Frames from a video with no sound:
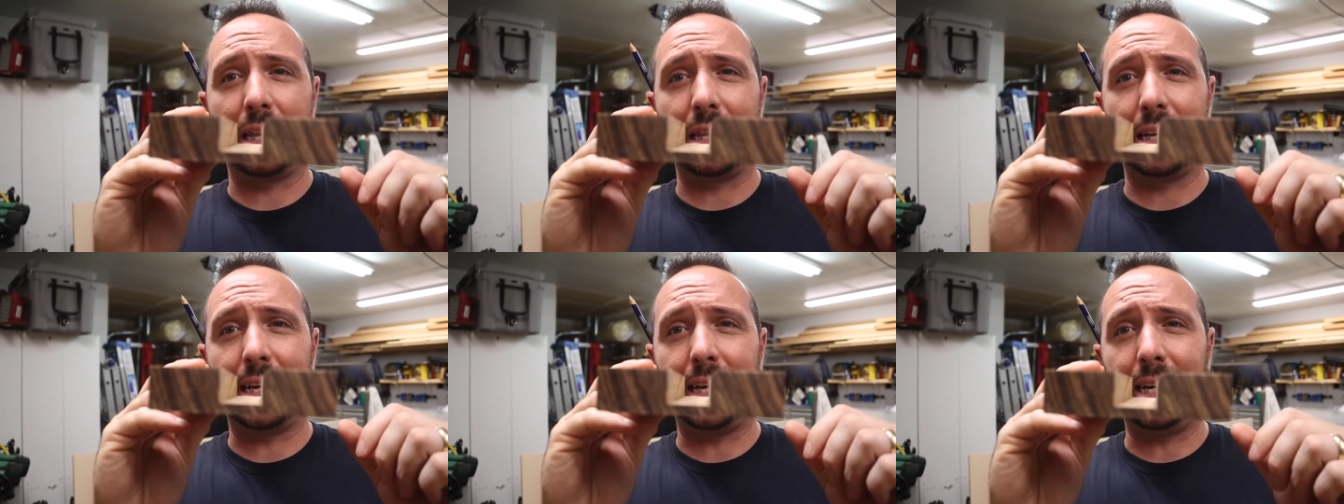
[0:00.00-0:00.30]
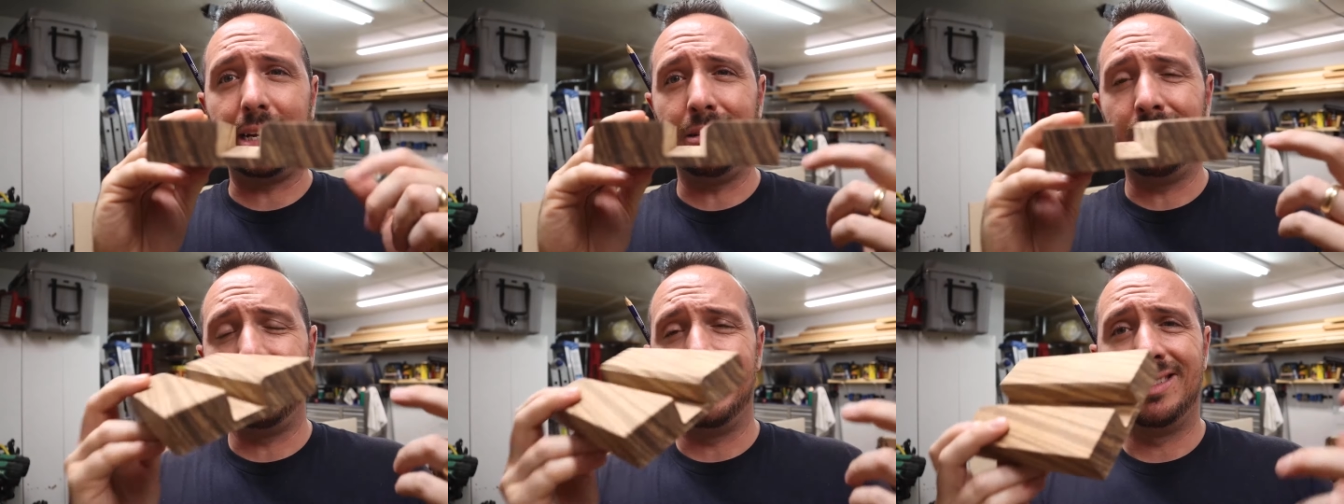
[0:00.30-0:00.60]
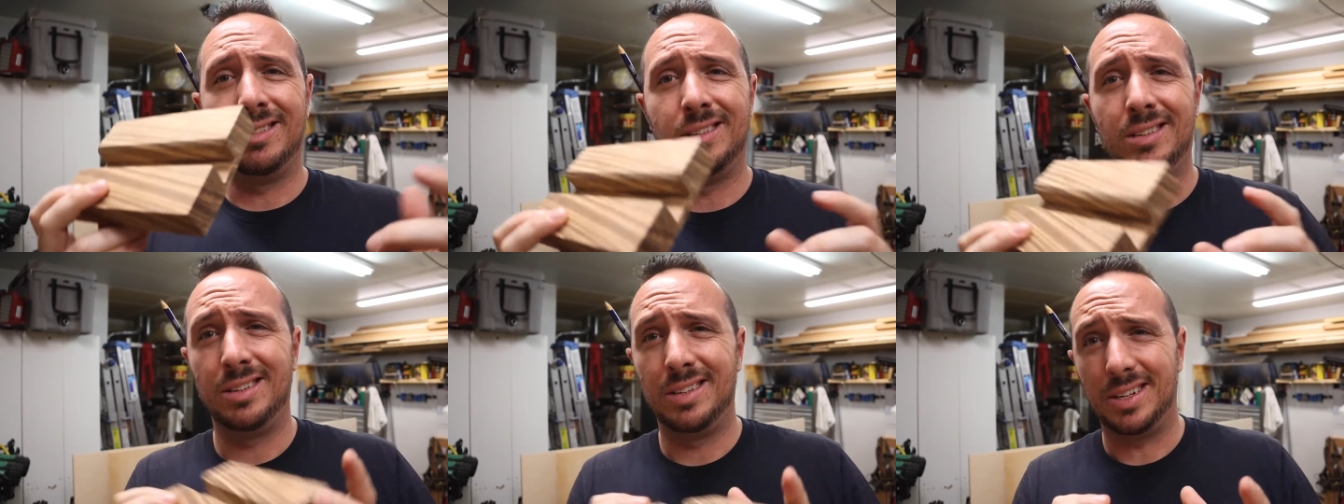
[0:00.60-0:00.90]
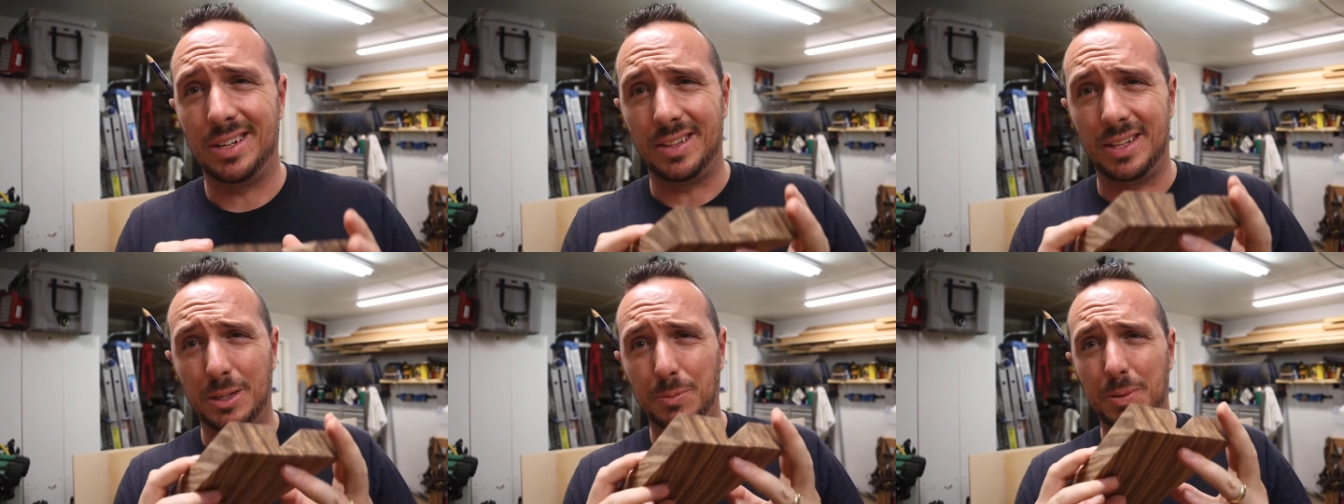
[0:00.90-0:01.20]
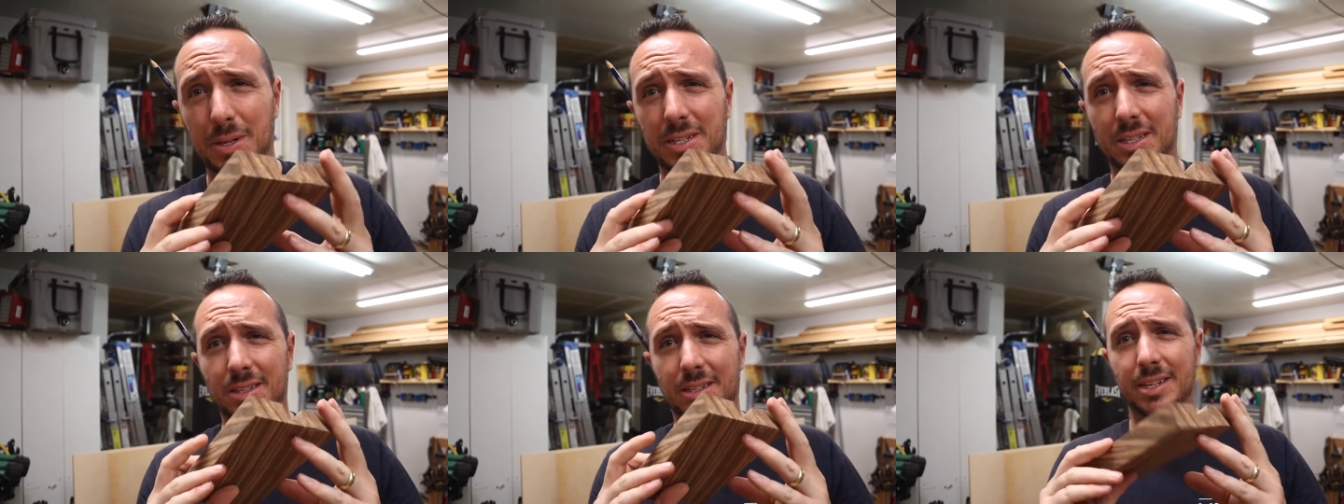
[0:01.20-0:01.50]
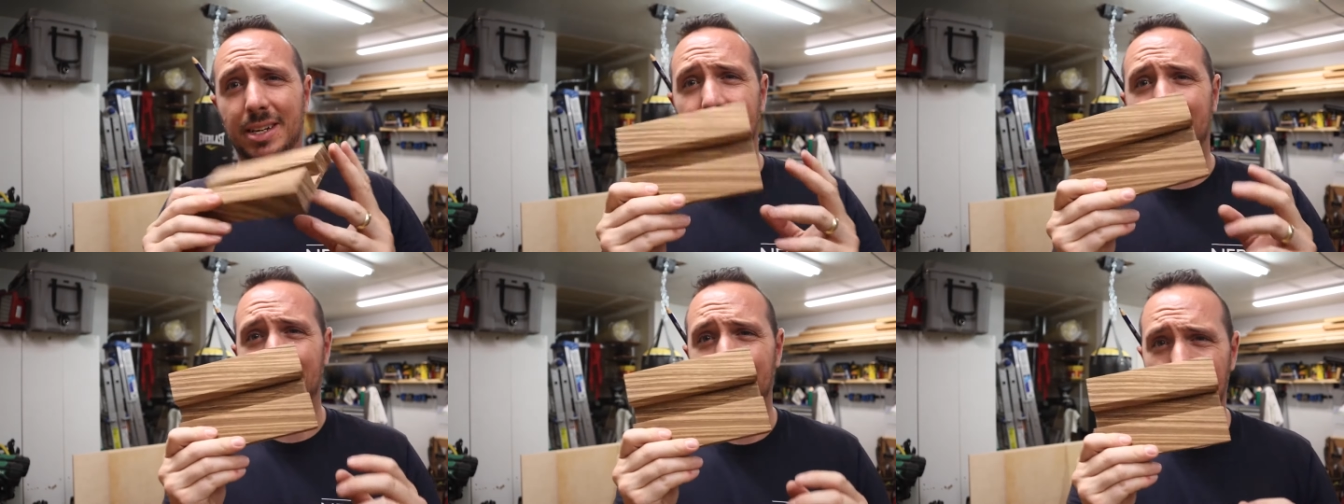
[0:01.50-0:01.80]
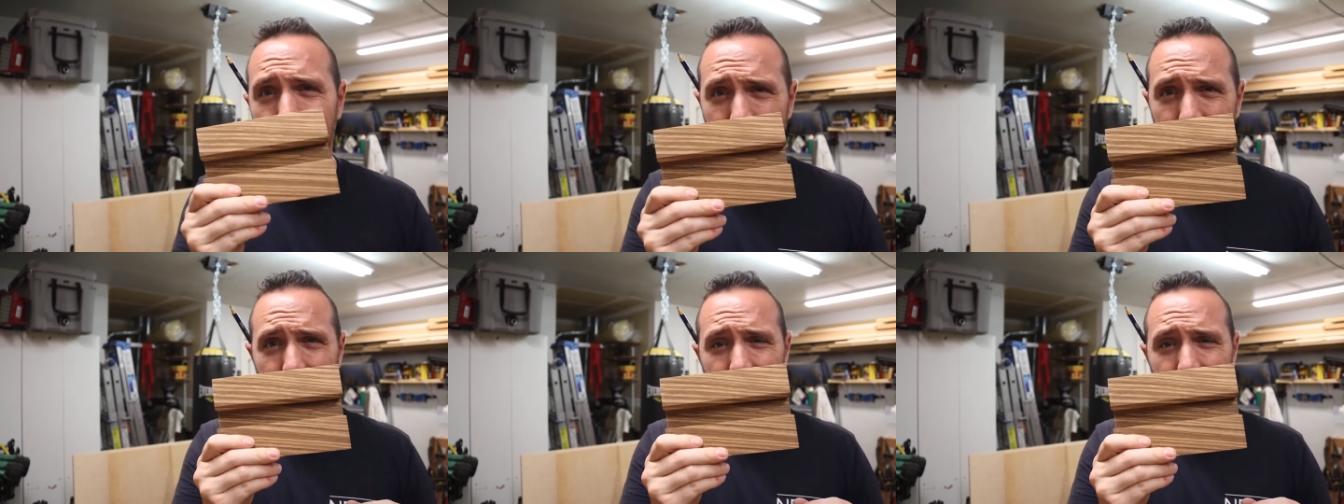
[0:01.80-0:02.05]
lean. And that's basically it.